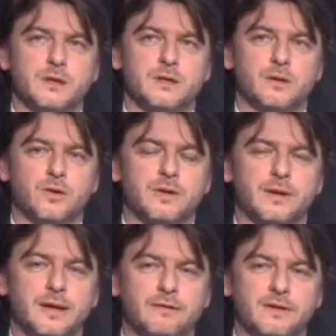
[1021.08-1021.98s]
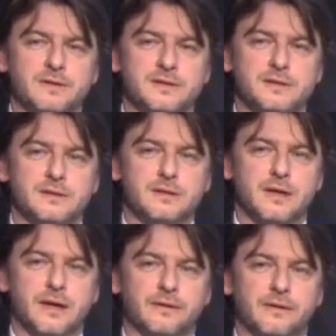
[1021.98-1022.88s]
the local levels
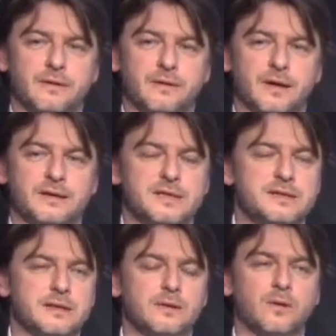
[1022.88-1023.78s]
and existing